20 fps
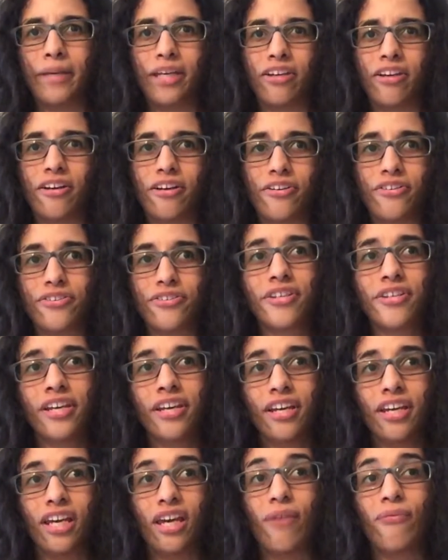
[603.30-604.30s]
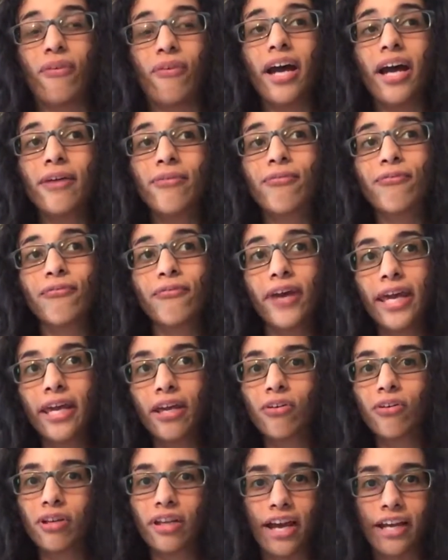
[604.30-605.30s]
Because if I
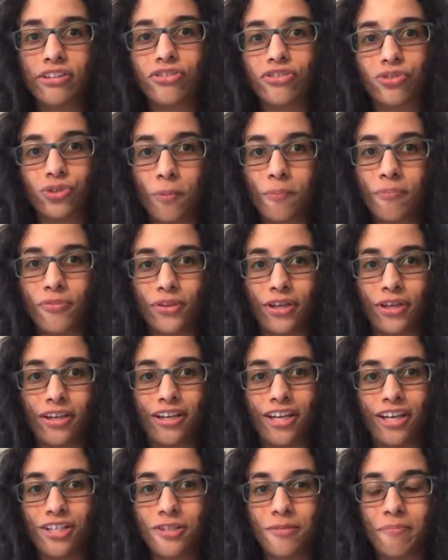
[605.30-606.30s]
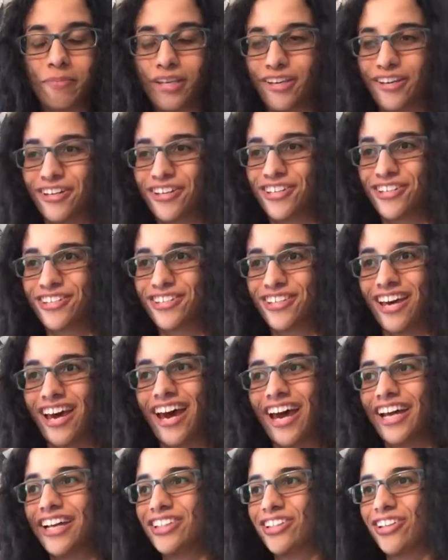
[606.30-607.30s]
fail at something, it's because
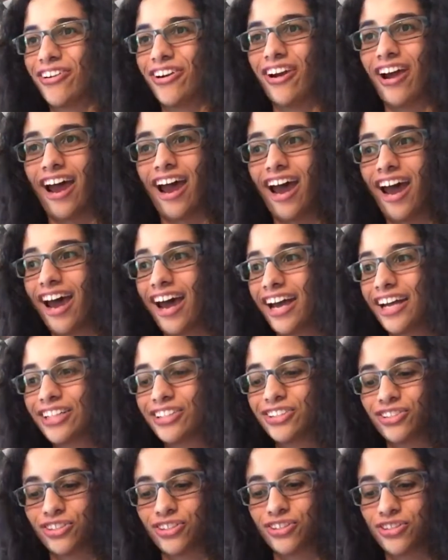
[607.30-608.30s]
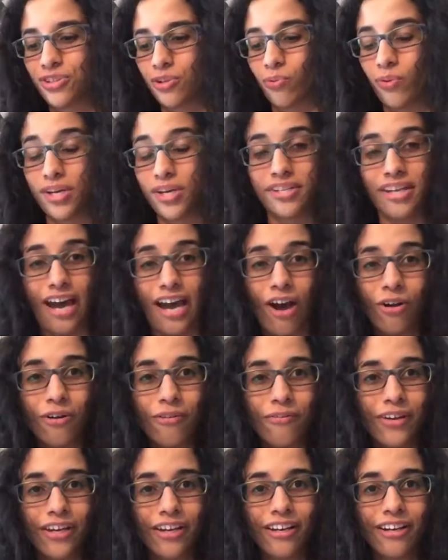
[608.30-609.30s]
either I just was
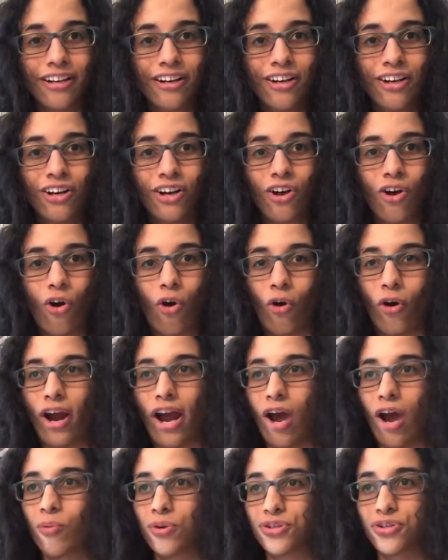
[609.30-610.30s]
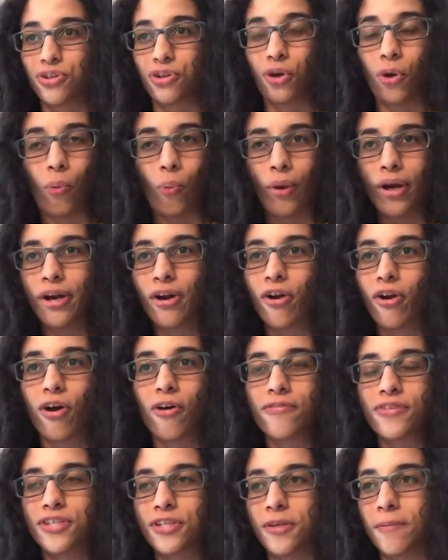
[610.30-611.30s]
out of it, or I was
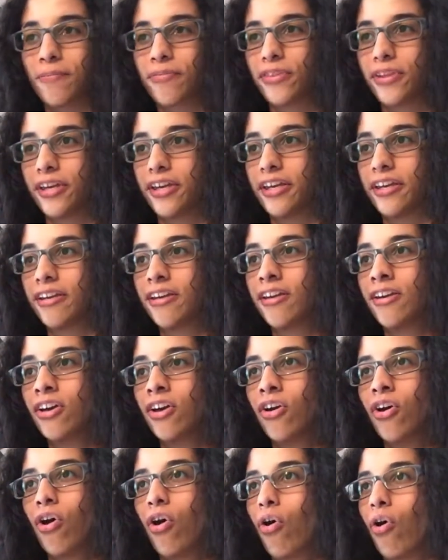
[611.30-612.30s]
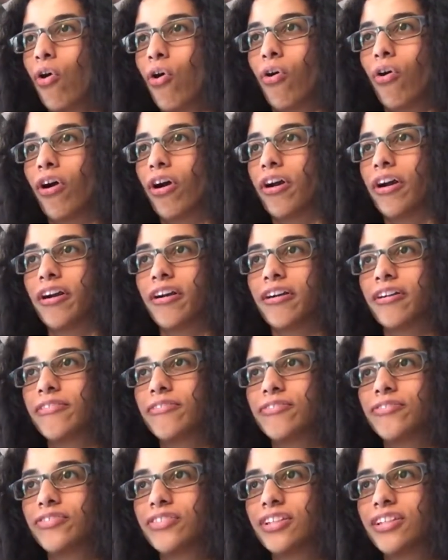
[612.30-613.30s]
unaware of something,
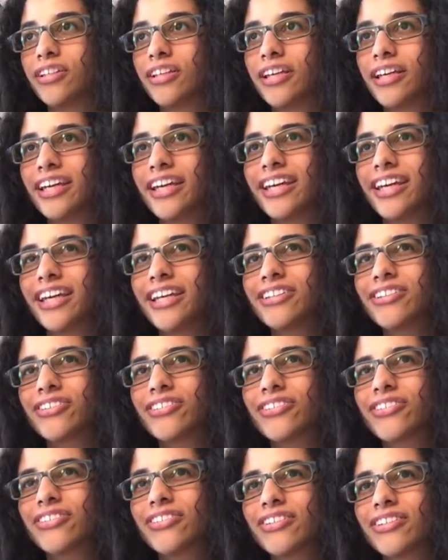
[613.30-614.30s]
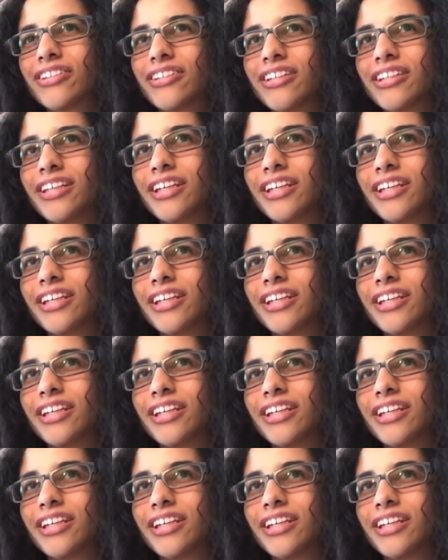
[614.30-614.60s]
or it's